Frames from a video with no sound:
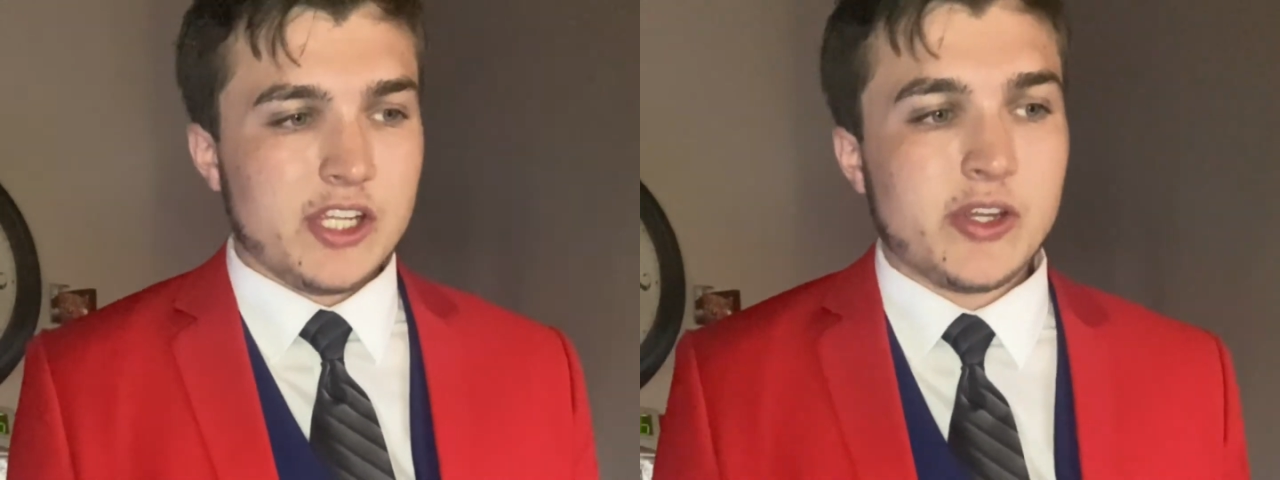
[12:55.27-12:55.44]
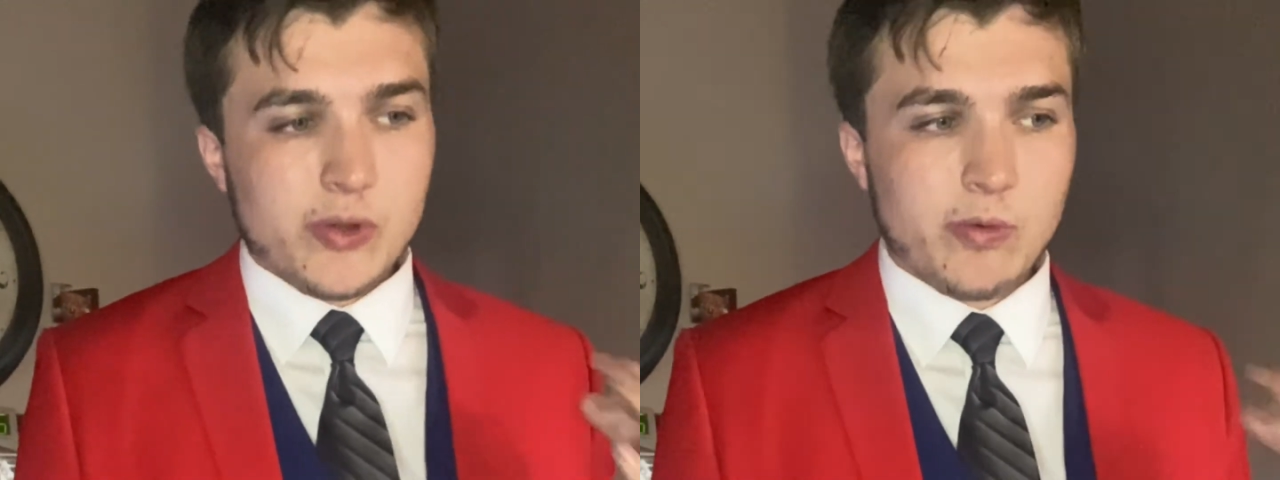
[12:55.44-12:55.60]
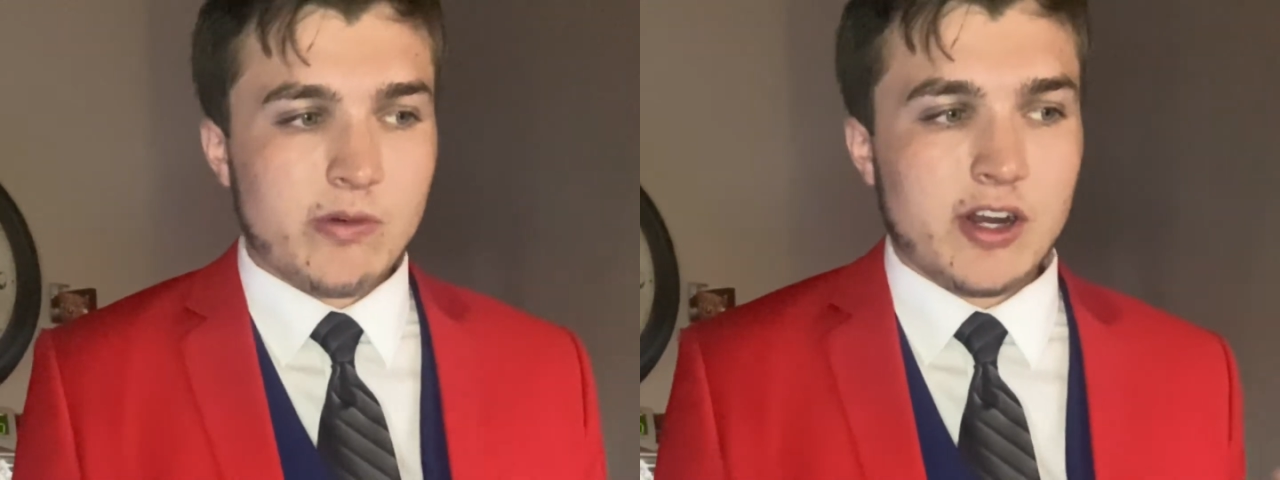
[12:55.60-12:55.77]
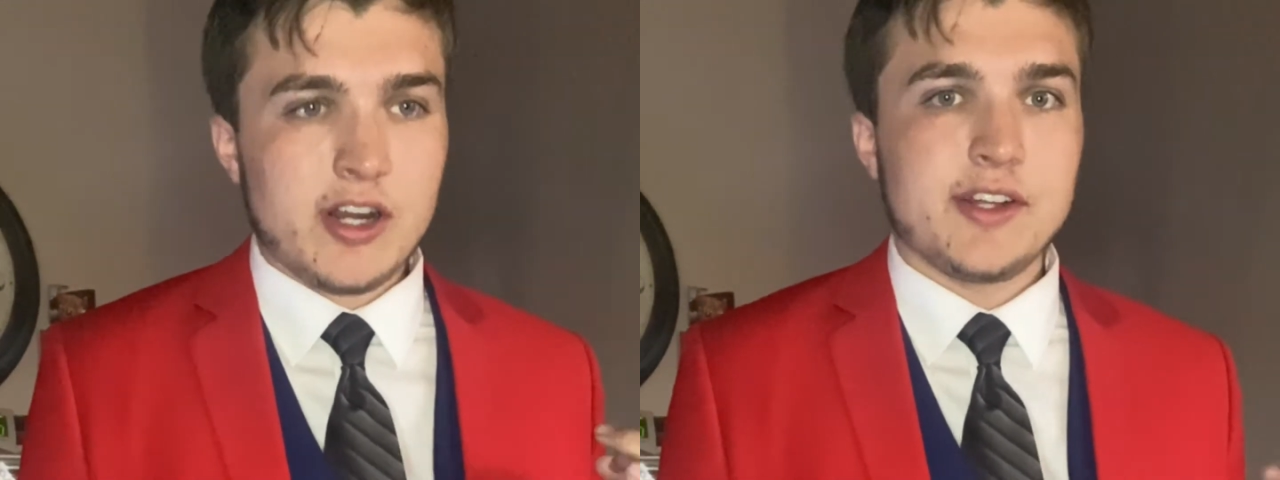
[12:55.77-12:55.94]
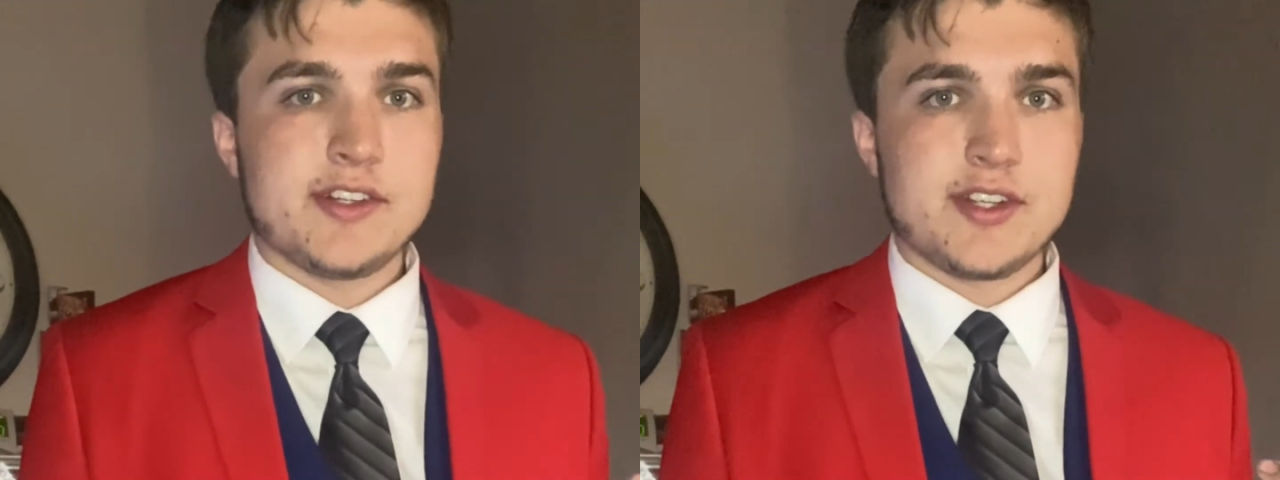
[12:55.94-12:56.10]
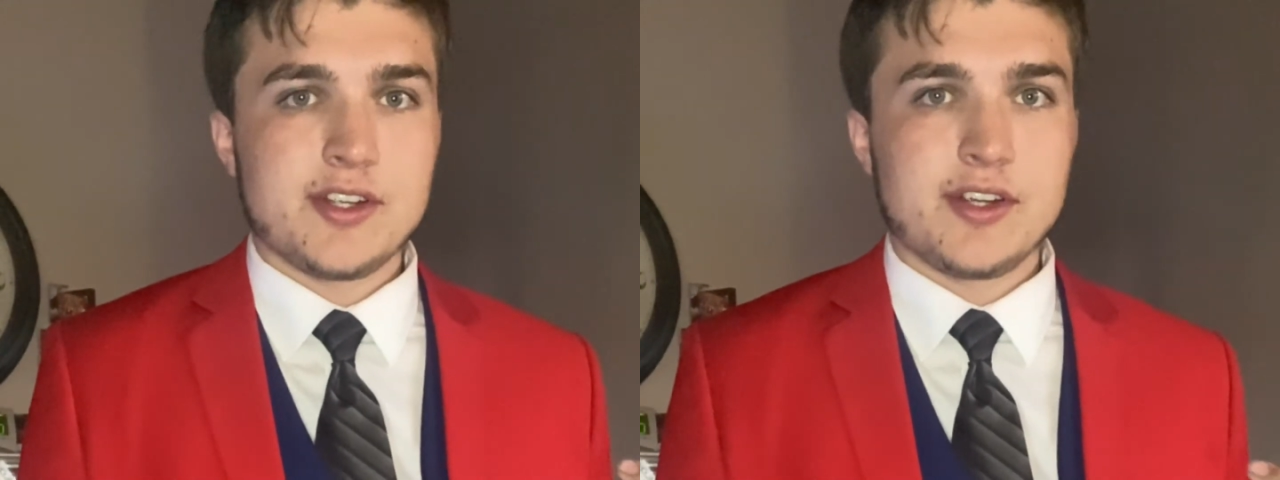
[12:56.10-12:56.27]
you
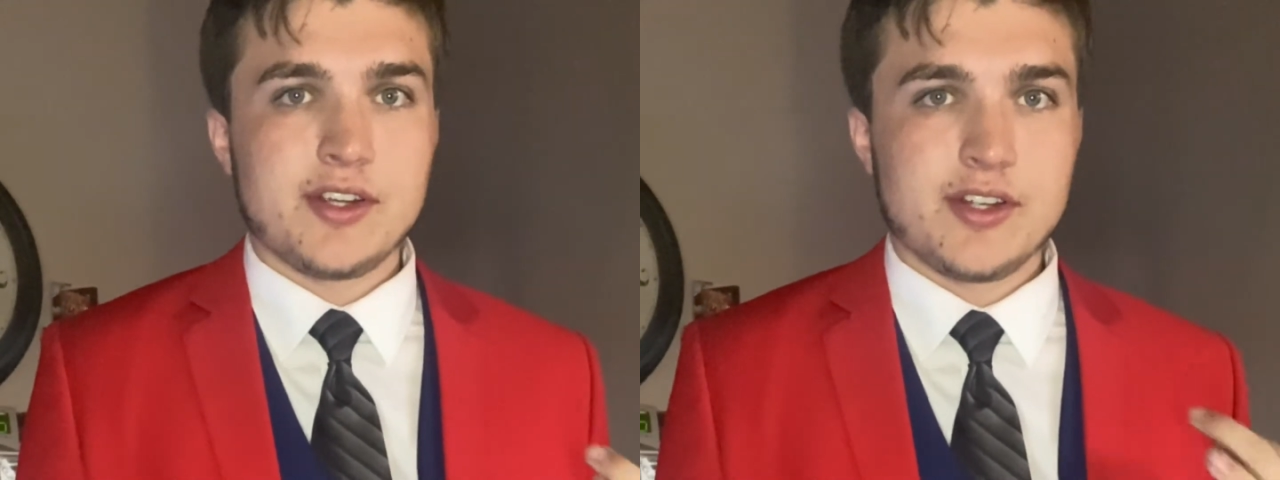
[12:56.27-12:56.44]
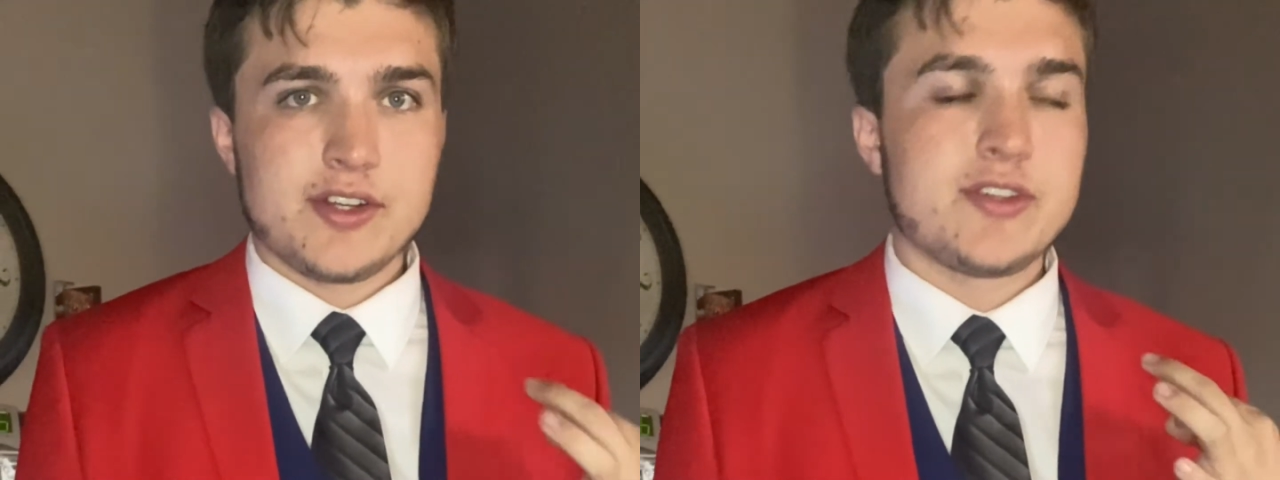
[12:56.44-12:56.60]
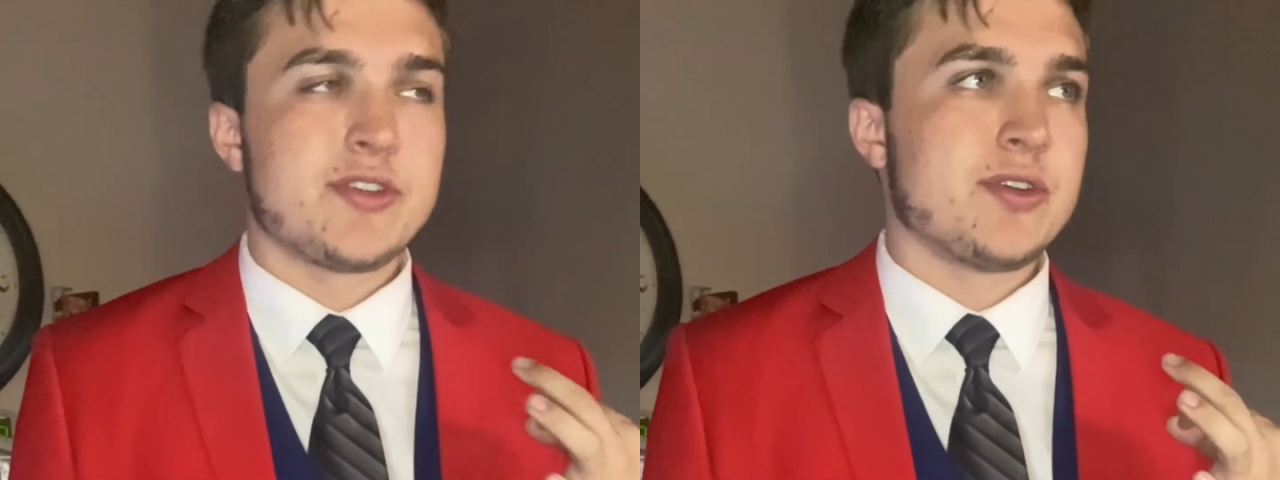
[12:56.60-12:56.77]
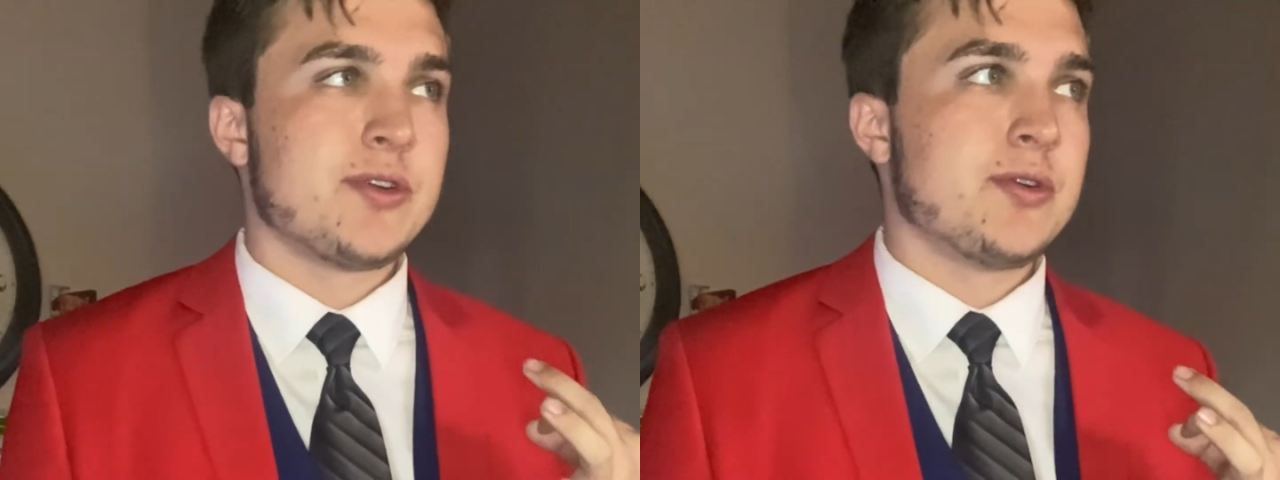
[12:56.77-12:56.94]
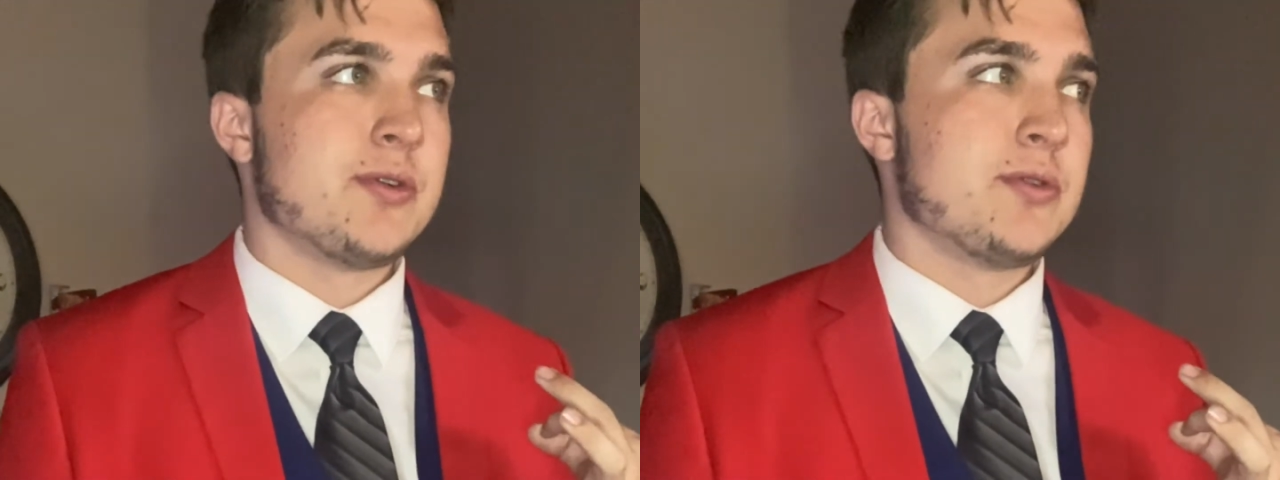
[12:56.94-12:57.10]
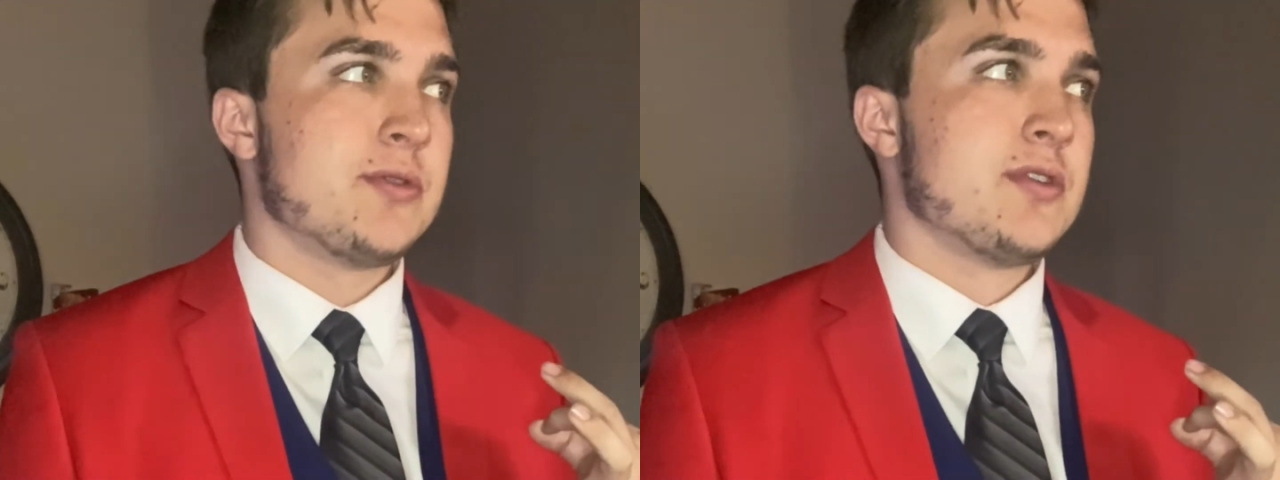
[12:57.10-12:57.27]
want
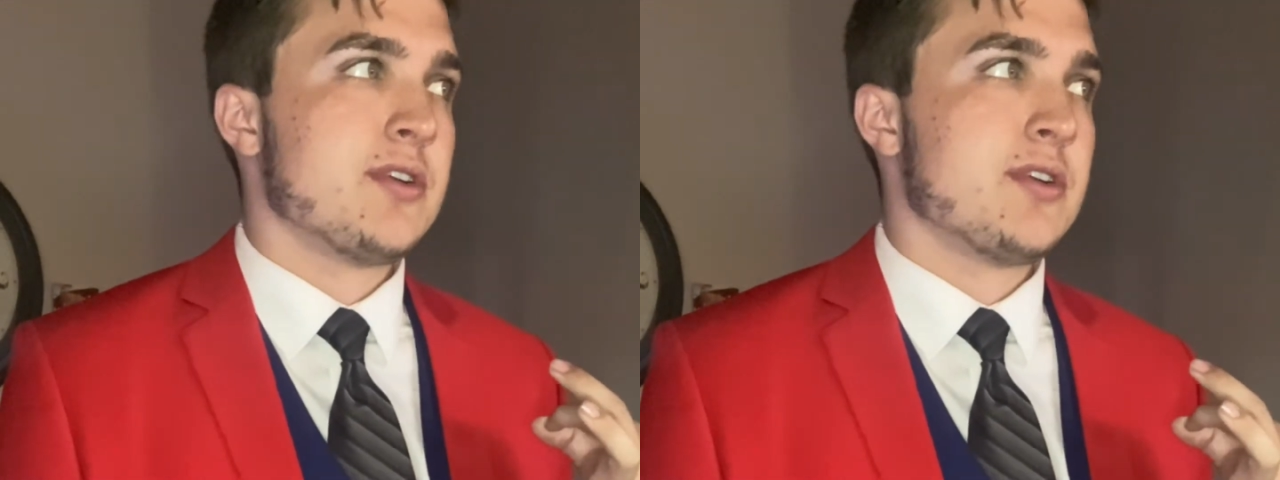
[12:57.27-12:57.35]
to